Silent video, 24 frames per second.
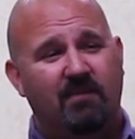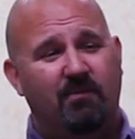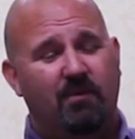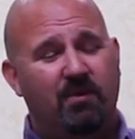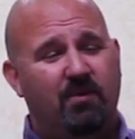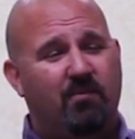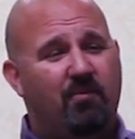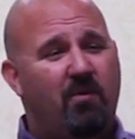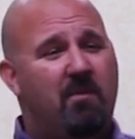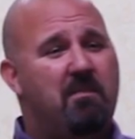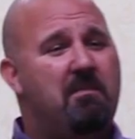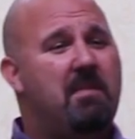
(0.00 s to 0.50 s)

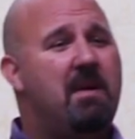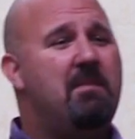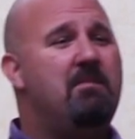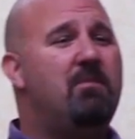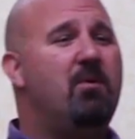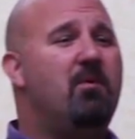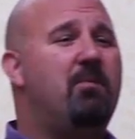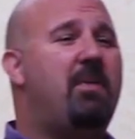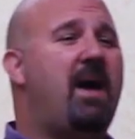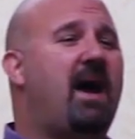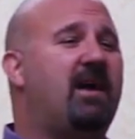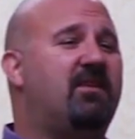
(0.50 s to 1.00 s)
when you
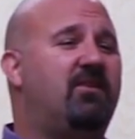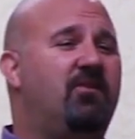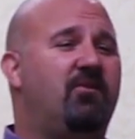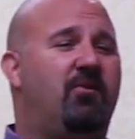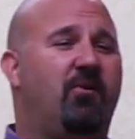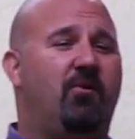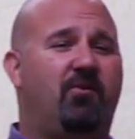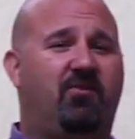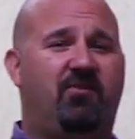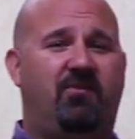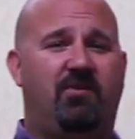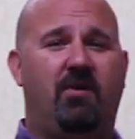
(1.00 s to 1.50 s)
remember back to
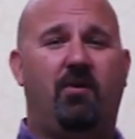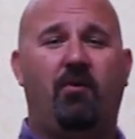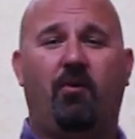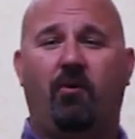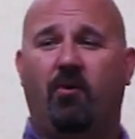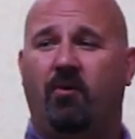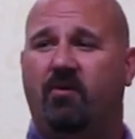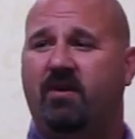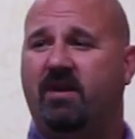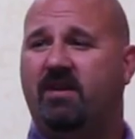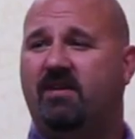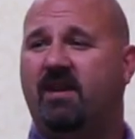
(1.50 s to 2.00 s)
the
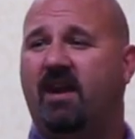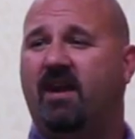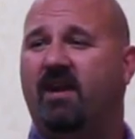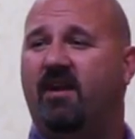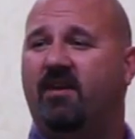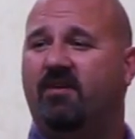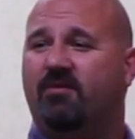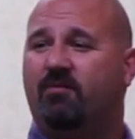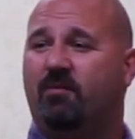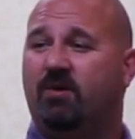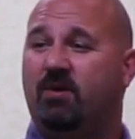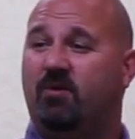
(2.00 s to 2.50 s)
early
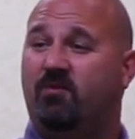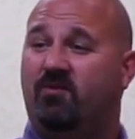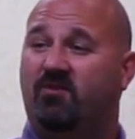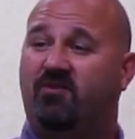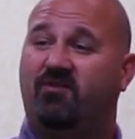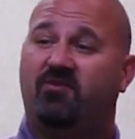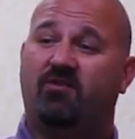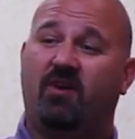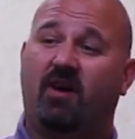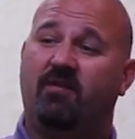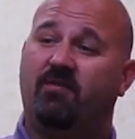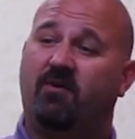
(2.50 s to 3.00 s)
days when you
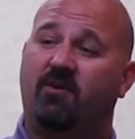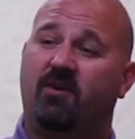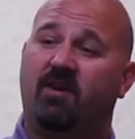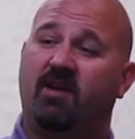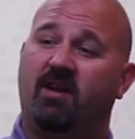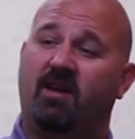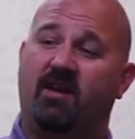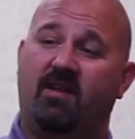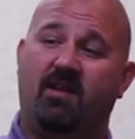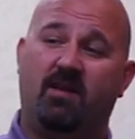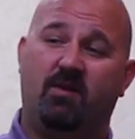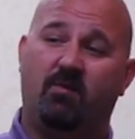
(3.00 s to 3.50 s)
discovered
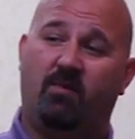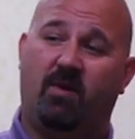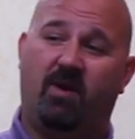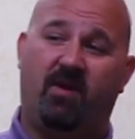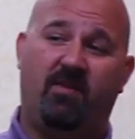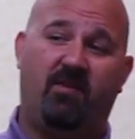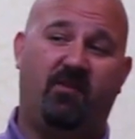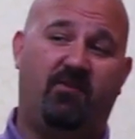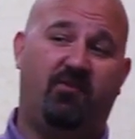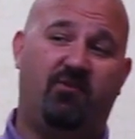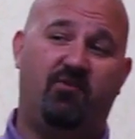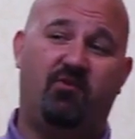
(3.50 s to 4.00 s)
it and then you went
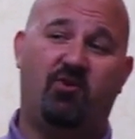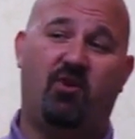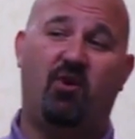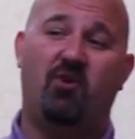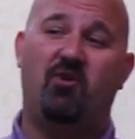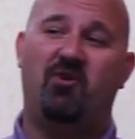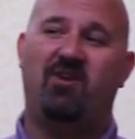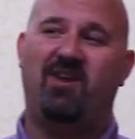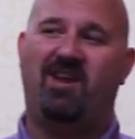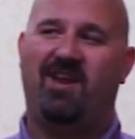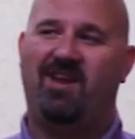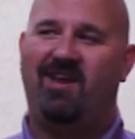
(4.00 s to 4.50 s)
on this
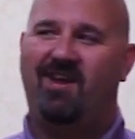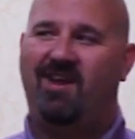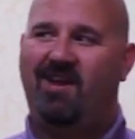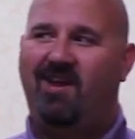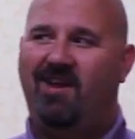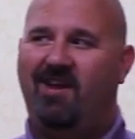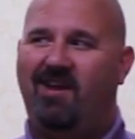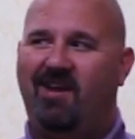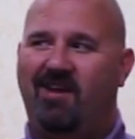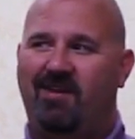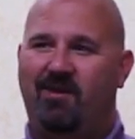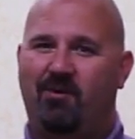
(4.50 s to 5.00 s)
journey
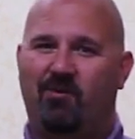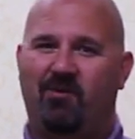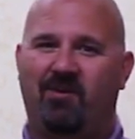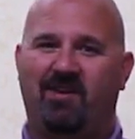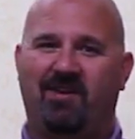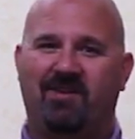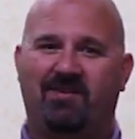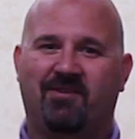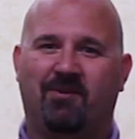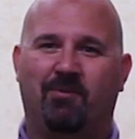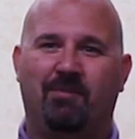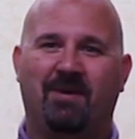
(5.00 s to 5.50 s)
and you
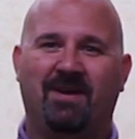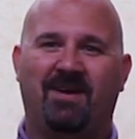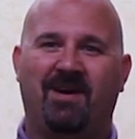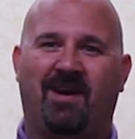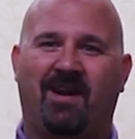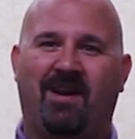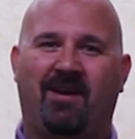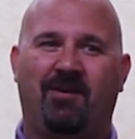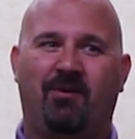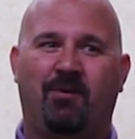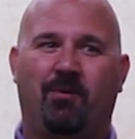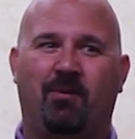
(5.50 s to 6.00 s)
realized, oh my
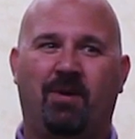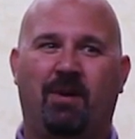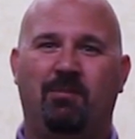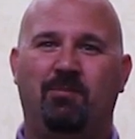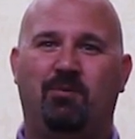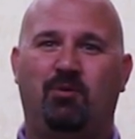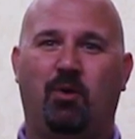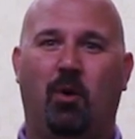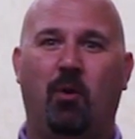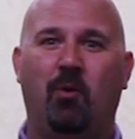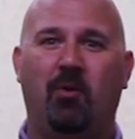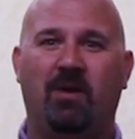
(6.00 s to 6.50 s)
God, I don't know what
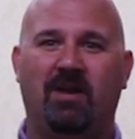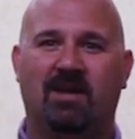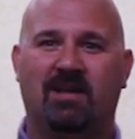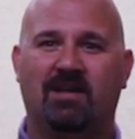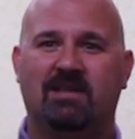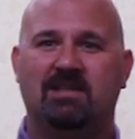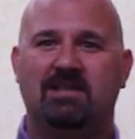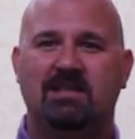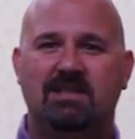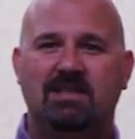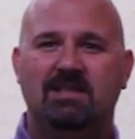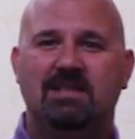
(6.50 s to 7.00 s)
I'm
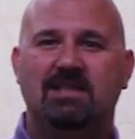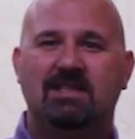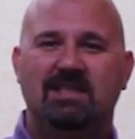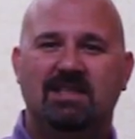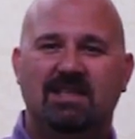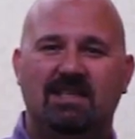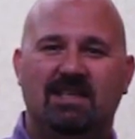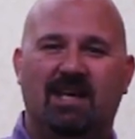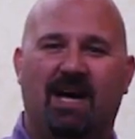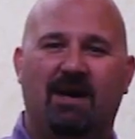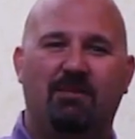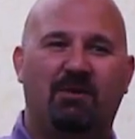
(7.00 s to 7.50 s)
doing.
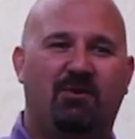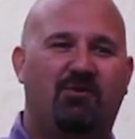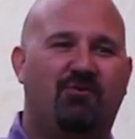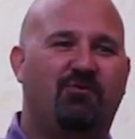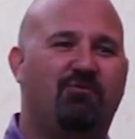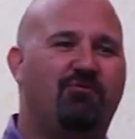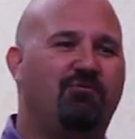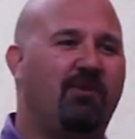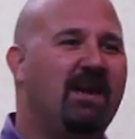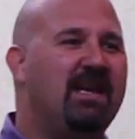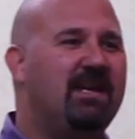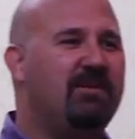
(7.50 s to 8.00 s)
I'm a
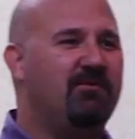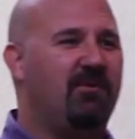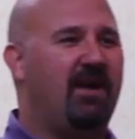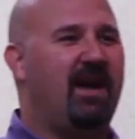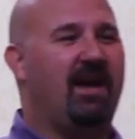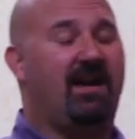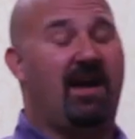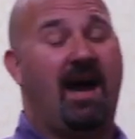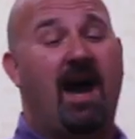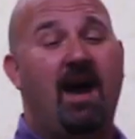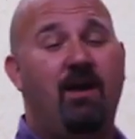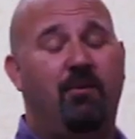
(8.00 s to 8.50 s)
train
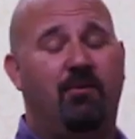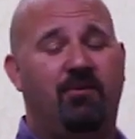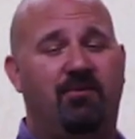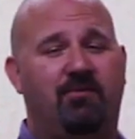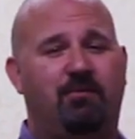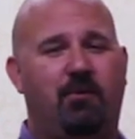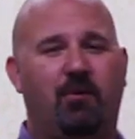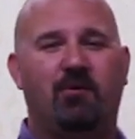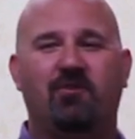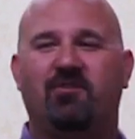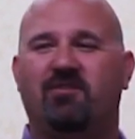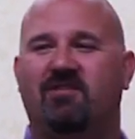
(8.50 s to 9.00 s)
wreck. I
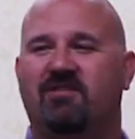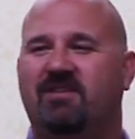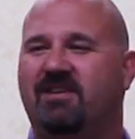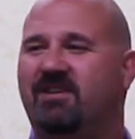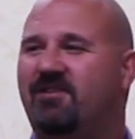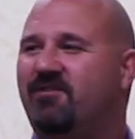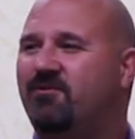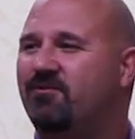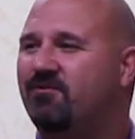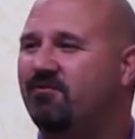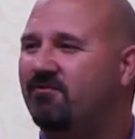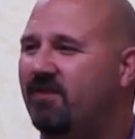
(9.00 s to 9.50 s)
was personally
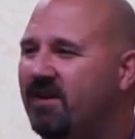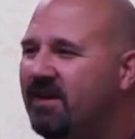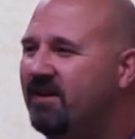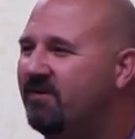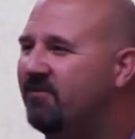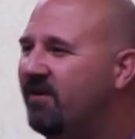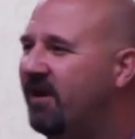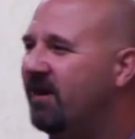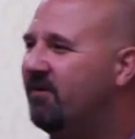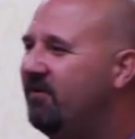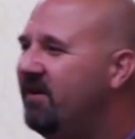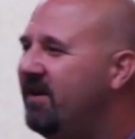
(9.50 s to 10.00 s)
a train
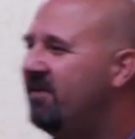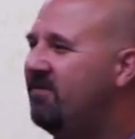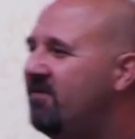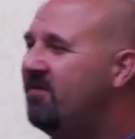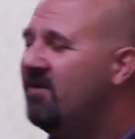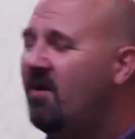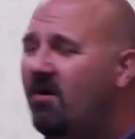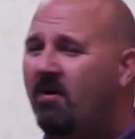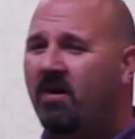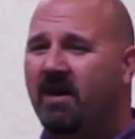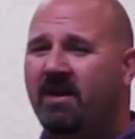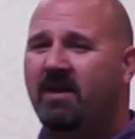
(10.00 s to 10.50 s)
wreck. We had
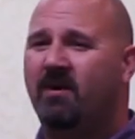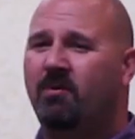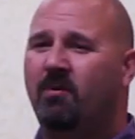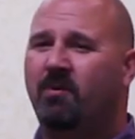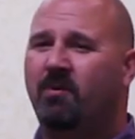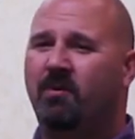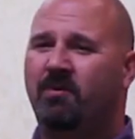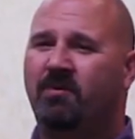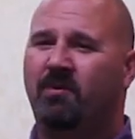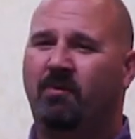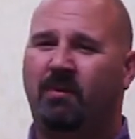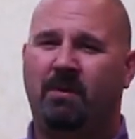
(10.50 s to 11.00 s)
no idea what
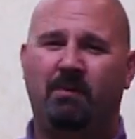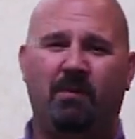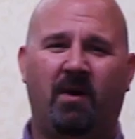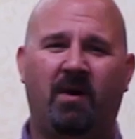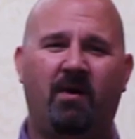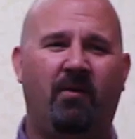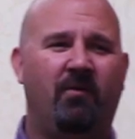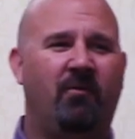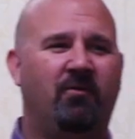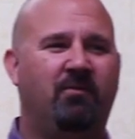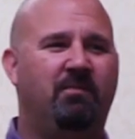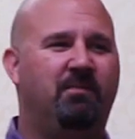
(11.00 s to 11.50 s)
we were doing. We bought
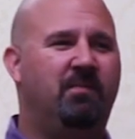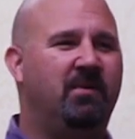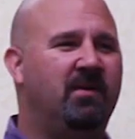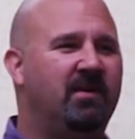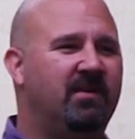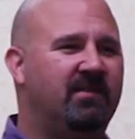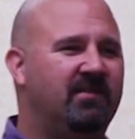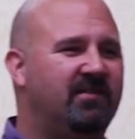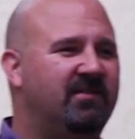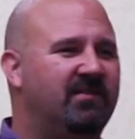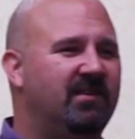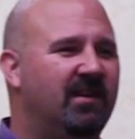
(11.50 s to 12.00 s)
all those
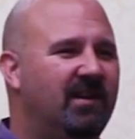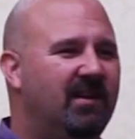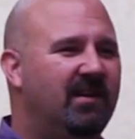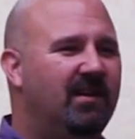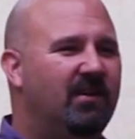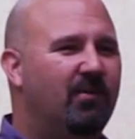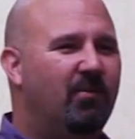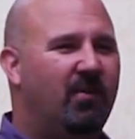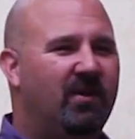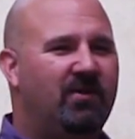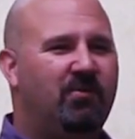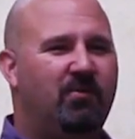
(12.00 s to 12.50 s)
books,
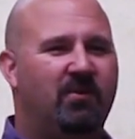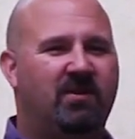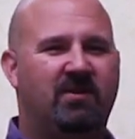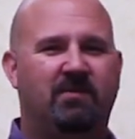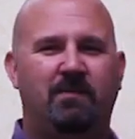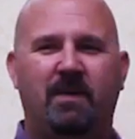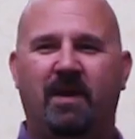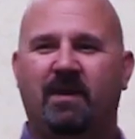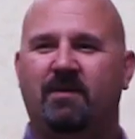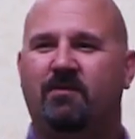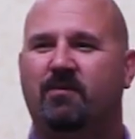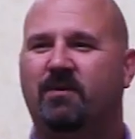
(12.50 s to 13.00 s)
what to
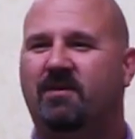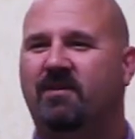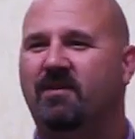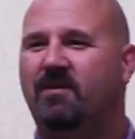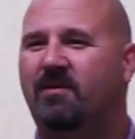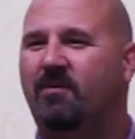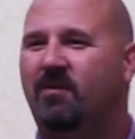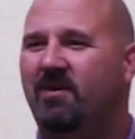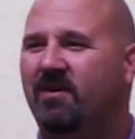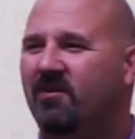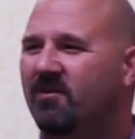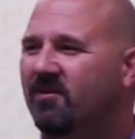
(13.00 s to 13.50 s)
expect
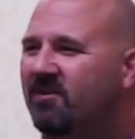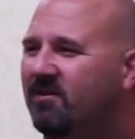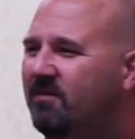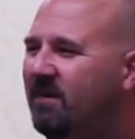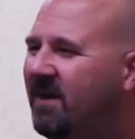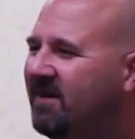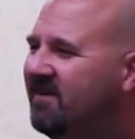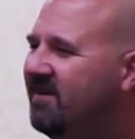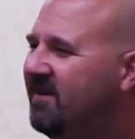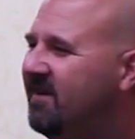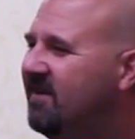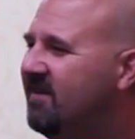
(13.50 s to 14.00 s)
when you're
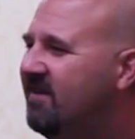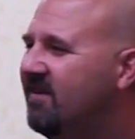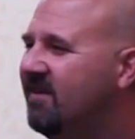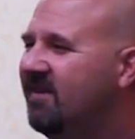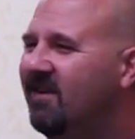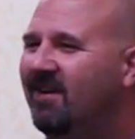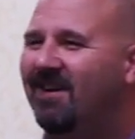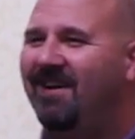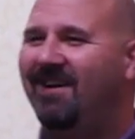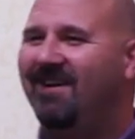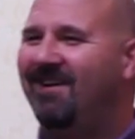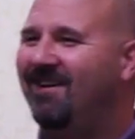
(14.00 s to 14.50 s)
expecting.
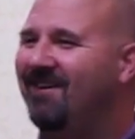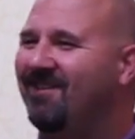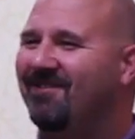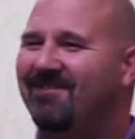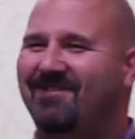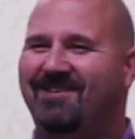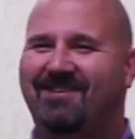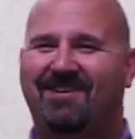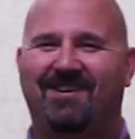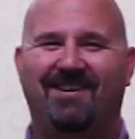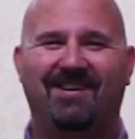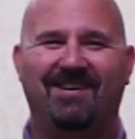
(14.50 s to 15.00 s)
Oh
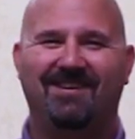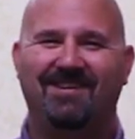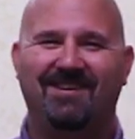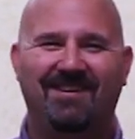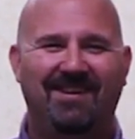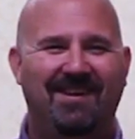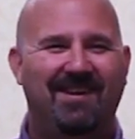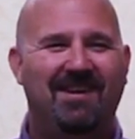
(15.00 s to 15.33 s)
God,